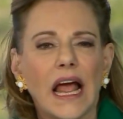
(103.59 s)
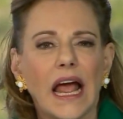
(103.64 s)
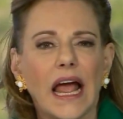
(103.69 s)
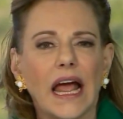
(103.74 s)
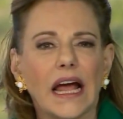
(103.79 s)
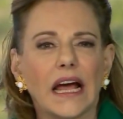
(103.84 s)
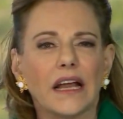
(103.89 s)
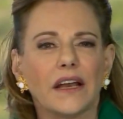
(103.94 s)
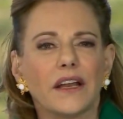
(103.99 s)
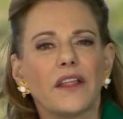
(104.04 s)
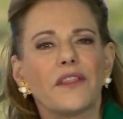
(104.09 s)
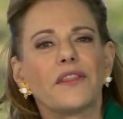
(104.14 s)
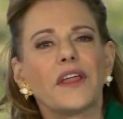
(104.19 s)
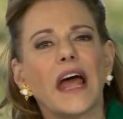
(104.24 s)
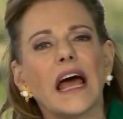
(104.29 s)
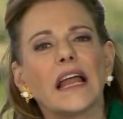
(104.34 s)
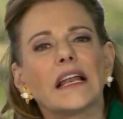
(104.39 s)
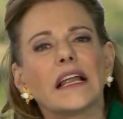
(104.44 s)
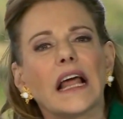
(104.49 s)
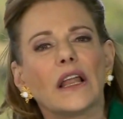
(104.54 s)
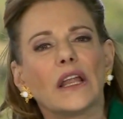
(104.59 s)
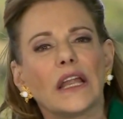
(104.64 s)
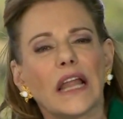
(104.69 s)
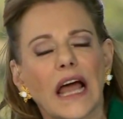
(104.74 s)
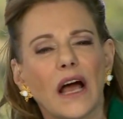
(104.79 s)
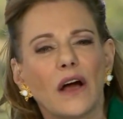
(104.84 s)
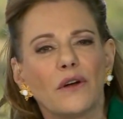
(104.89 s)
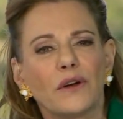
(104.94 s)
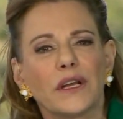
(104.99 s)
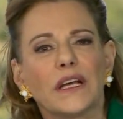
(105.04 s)
And that
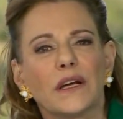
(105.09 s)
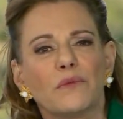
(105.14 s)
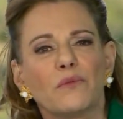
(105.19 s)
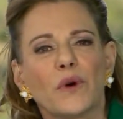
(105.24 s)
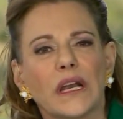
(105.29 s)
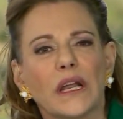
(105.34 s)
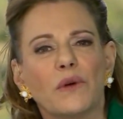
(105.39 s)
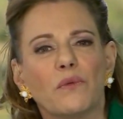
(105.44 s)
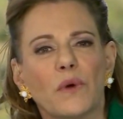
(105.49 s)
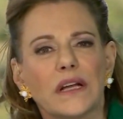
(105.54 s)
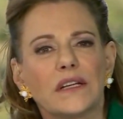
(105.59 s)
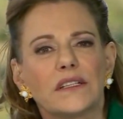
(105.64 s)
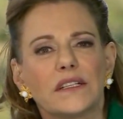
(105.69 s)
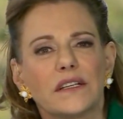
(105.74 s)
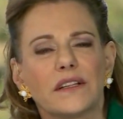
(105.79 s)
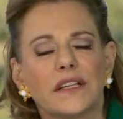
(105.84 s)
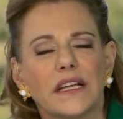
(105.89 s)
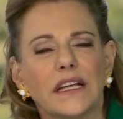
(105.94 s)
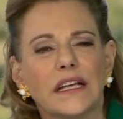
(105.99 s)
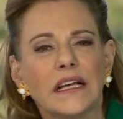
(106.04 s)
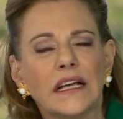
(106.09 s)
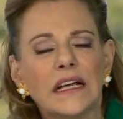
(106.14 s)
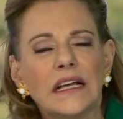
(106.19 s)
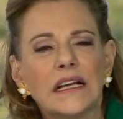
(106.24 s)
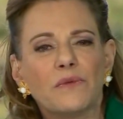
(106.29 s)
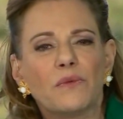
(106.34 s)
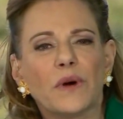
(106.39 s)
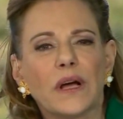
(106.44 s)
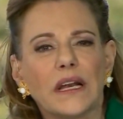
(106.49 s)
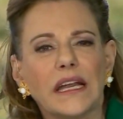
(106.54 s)
allowed him, when he went
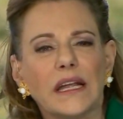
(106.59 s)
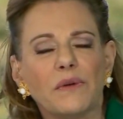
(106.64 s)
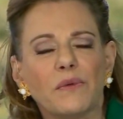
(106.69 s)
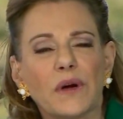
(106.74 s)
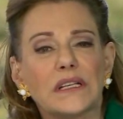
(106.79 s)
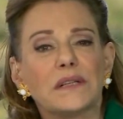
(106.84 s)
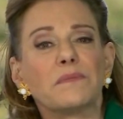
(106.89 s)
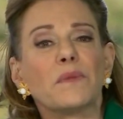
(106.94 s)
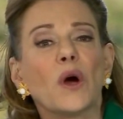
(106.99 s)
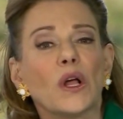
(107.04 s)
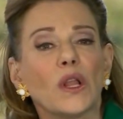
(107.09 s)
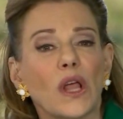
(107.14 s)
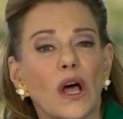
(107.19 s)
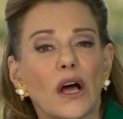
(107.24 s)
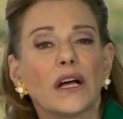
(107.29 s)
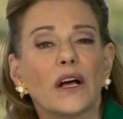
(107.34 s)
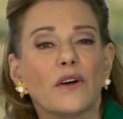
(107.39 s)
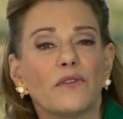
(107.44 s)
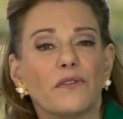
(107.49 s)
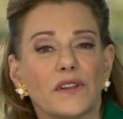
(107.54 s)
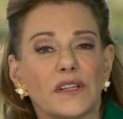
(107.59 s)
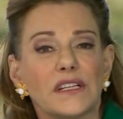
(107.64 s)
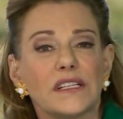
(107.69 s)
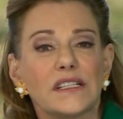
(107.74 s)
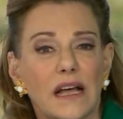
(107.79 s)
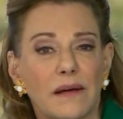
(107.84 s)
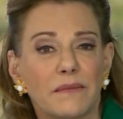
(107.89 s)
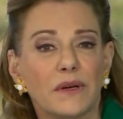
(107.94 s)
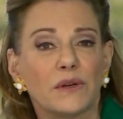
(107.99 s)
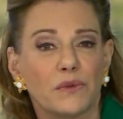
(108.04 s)
to Mar-a-Lago for the
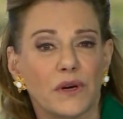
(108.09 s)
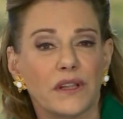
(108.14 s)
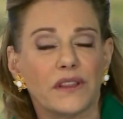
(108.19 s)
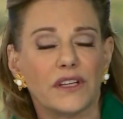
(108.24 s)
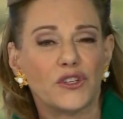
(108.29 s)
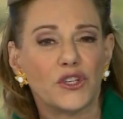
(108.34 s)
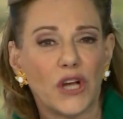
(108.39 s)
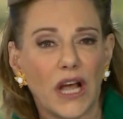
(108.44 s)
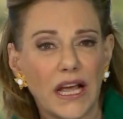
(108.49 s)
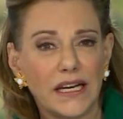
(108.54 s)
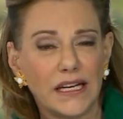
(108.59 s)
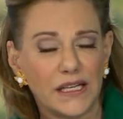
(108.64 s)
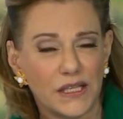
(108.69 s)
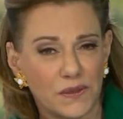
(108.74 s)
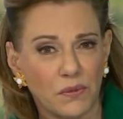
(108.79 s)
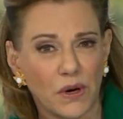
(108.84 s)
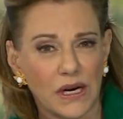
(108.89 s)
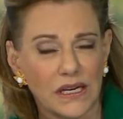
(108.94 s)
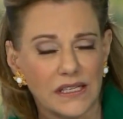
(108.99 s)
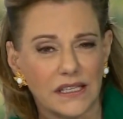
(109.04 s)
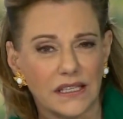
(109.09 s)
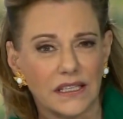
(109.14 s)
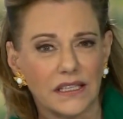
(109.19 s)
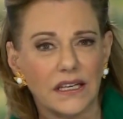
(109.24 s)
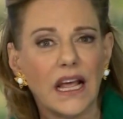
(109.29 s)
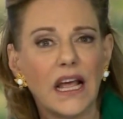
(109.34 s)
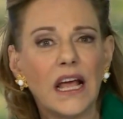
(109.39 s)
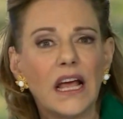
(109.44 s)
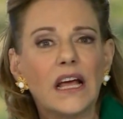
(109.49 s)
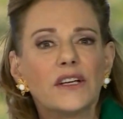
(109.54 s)
summit with the Chinese
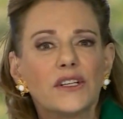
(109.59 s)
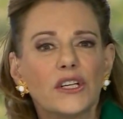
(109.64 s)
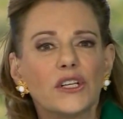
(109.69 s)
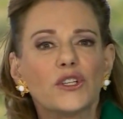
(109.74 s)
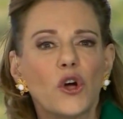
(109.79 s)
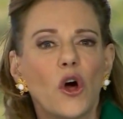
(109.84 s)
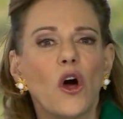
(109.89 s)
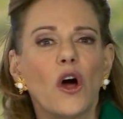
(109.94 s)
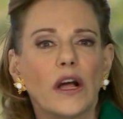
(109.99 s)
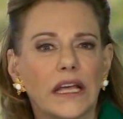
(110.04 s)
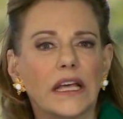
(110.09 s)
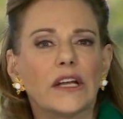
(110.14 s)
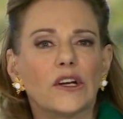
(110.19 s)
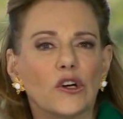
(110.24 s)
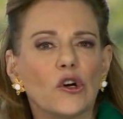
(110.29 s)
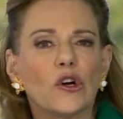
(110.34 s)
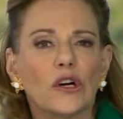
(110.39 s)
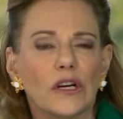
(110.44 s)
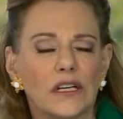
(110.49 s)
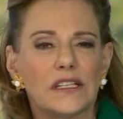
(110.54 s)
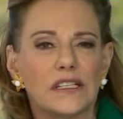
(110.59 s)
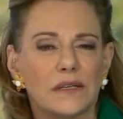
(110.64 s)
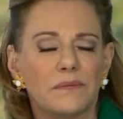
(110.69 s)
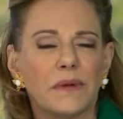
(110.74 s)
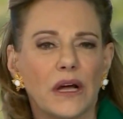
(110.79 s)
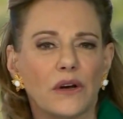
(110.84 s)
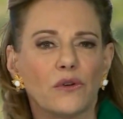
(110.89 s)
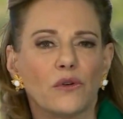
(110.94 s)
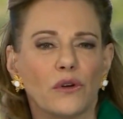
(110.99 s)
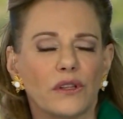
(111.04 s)
president, to talk in earnest
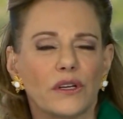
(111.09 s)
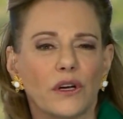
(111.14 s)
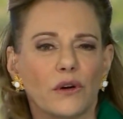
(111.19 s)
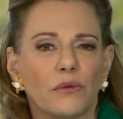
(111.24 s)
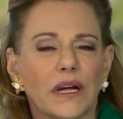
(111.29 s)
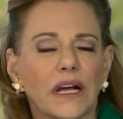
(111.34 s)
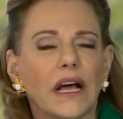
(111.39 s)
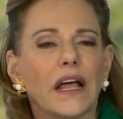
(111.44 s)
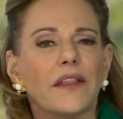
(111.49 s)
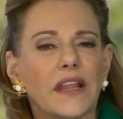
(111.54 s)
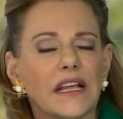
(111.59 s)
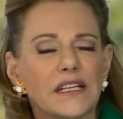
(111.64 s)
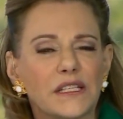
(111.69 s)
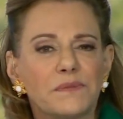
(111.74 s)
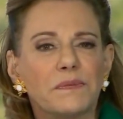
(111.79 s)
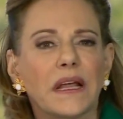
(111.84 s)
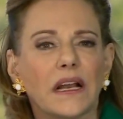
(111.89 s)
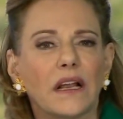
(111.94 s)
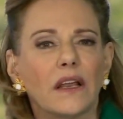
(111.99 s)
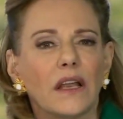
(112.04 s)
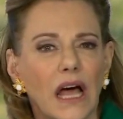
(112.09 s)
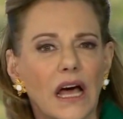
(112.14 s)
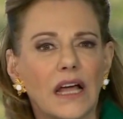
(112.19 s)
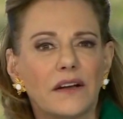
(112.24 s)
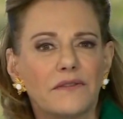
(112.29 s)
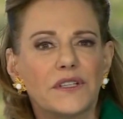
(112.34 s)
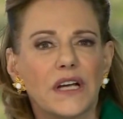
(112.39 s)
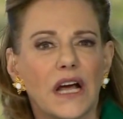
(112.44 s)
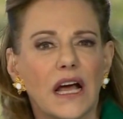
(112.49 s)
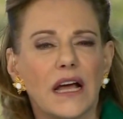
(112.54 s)
about North Korea. And they spent a
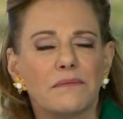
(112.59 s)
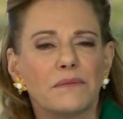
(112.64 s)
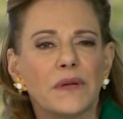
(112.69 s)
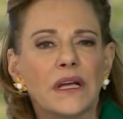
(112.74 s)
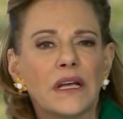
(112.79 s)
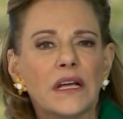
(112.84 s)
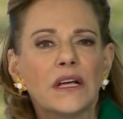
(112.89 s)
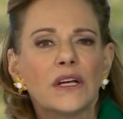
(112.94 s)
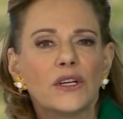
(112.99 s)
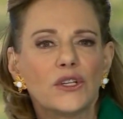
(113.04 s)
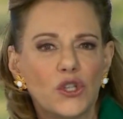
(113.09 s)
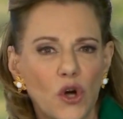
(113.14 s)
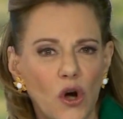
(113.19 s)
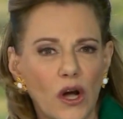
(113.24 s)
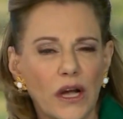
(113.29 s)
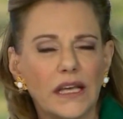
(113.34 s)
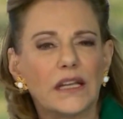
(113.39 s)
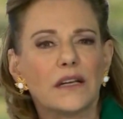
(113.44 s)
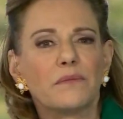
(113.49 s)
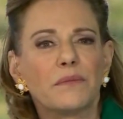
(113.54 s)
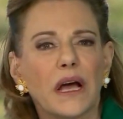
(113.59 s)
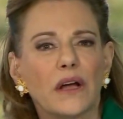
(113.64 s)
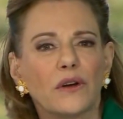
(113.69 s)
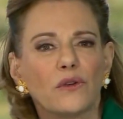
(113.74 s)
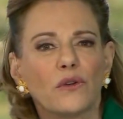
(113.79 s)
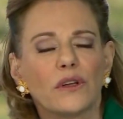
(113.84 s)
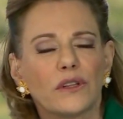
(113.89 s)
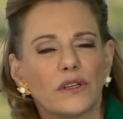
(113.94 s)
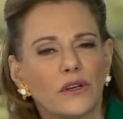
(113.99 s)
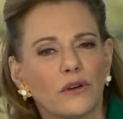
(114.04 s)
lot of time talking about
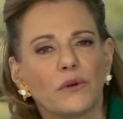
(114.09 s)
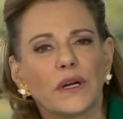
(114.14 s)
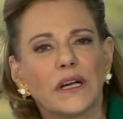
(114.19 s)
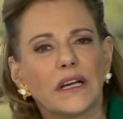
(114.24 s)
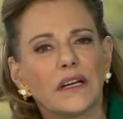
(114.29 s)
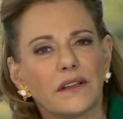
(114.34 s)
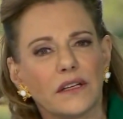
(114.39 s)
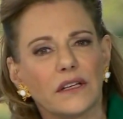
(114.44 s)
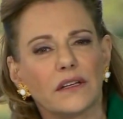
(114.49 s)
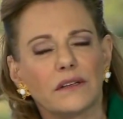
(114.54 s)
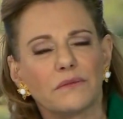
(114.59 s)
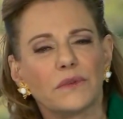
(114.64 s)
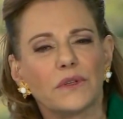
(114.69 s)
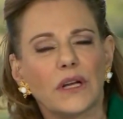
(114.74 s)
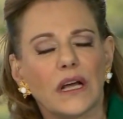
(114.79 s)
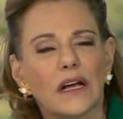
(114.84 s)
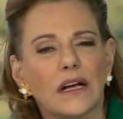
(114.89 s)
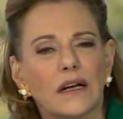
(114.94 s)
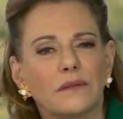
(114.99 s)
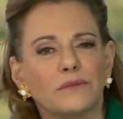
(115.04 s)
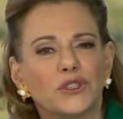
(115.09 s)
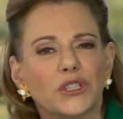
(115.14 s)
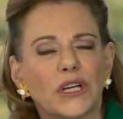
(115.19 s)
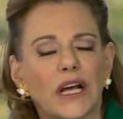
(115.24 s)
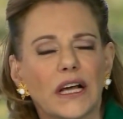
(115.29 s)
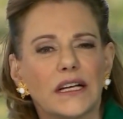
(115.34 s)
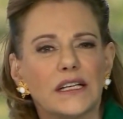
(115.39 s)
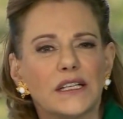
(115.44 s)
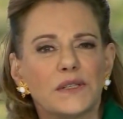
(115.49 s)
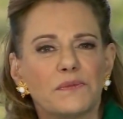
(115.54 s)
North Korea. The
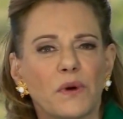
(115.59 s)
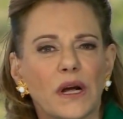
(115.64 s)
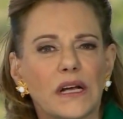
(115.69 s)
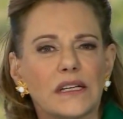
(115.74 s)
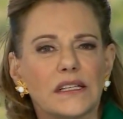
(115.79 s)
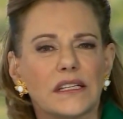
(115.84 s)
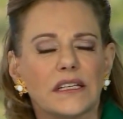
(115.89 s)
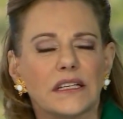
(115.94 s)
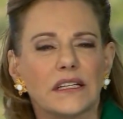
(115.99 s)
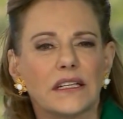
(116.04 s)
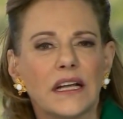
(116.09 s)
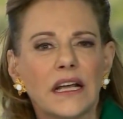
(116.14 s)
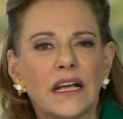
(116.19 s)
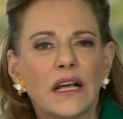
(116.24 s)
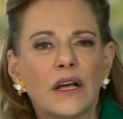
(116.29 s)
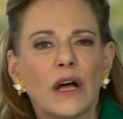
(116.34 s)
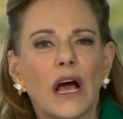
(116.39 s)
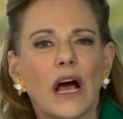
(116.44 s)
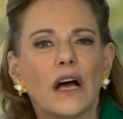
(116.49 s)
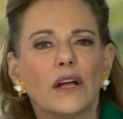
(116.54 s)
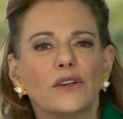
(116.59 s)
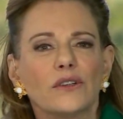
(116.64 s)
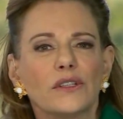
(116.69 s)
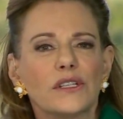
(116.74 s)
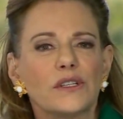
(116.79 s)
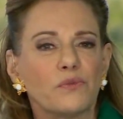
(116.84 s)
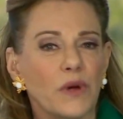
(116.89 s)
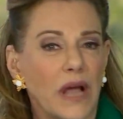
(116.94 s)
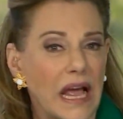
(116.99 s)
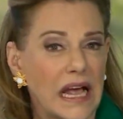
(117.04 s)
Chinese president
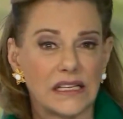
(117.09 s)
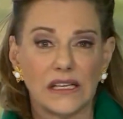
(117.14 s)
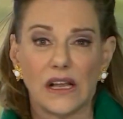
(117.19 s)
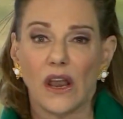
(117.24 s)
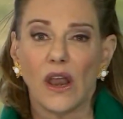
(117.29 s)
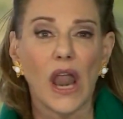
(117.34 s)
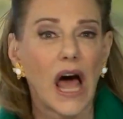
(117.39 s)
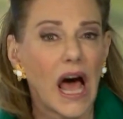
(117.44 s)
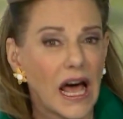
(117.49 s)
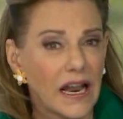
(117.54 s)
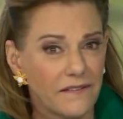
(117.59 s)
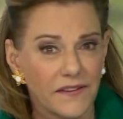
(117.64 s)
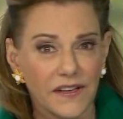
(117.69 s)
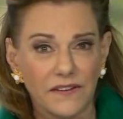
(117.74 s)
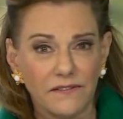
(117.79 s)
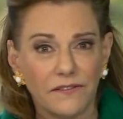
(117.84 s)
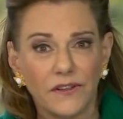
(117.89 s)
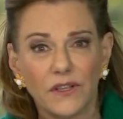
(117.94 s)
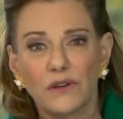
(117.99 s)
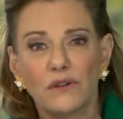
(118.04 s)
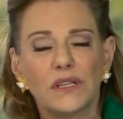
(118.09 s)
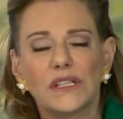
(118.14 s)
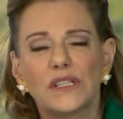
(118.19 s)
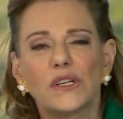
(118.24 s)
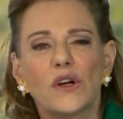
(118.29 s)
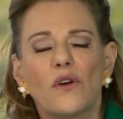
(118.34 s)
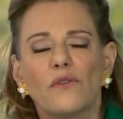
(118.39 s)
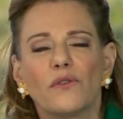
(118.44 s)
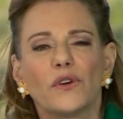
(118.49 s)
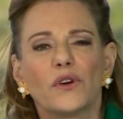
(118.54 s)
has a lot of
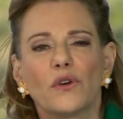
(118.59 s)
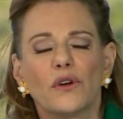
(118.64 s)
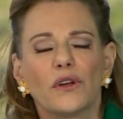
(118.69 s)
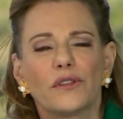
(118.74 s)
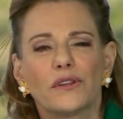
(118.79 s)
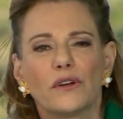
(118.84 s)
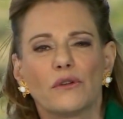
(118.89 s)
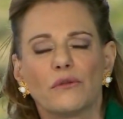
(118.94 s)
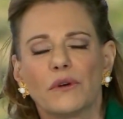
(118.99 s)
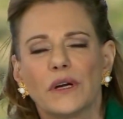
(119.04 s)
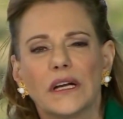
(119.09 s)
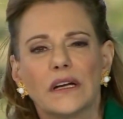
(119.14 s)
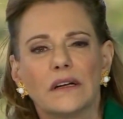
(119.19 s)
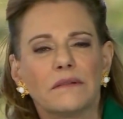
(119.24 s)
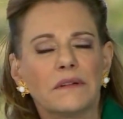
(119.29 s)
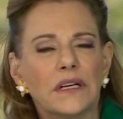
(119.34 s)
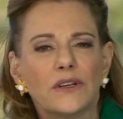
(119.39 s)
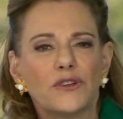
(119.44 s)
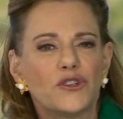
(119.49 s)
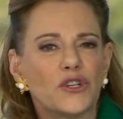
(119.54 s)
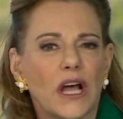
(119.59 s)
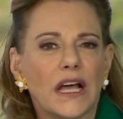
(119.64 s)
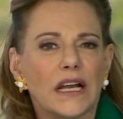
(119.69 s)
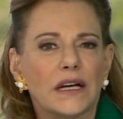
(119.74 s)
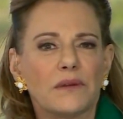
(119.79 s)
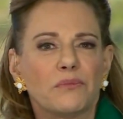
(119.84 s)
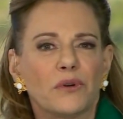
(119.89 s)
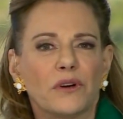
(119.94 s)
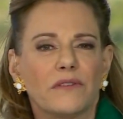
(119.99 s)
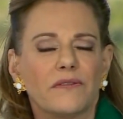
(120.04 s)
influence over North Korea.
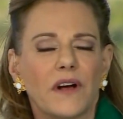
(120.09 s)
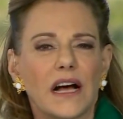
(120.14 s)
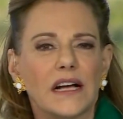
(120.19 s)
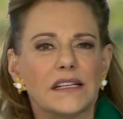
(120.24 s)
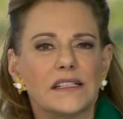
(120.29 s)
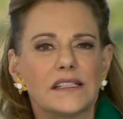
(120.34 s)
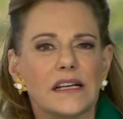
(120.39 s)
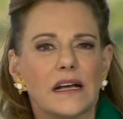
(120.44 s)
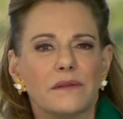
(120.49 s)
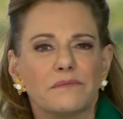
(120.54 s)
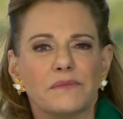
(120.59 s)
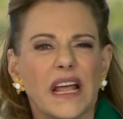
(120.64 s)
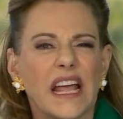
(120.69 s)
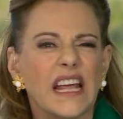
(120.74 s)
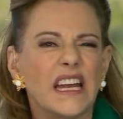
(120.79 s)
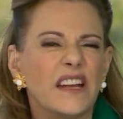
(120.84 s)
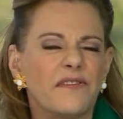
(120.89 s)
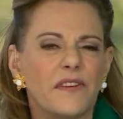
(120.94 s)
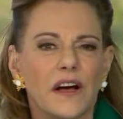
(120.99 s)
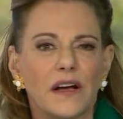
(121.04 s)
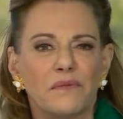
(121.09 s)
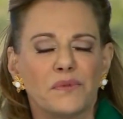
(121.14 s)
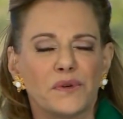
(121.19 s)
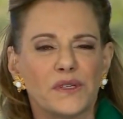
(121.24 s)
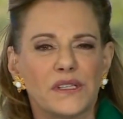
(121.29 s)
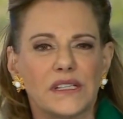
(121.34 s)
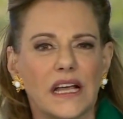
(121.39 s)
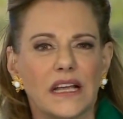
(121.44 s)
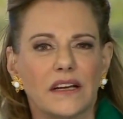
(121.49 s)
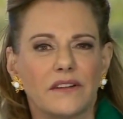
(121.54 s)
China provides some
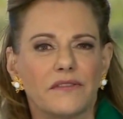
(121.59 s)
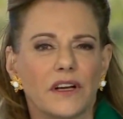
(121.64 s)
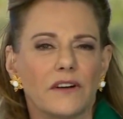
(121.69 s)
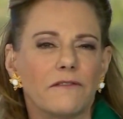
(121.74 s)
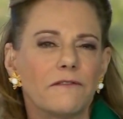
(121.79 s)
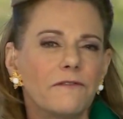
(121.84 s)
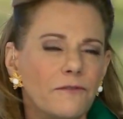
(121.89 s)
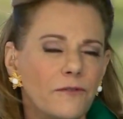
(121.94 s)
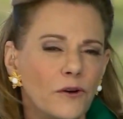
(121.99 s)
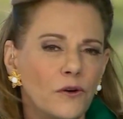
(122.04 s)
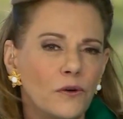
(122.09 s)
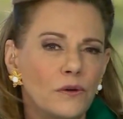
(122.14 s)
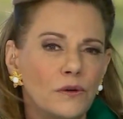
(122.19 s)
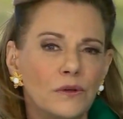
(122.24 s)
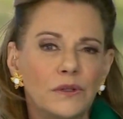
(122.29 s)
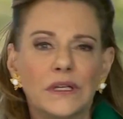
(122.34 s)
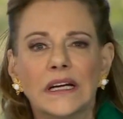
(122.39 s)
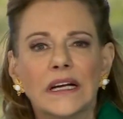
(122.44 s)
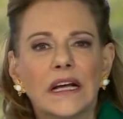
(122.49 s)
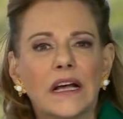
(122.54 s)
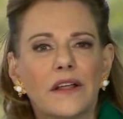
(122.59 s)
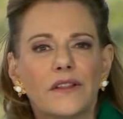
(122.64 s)
85% of their food,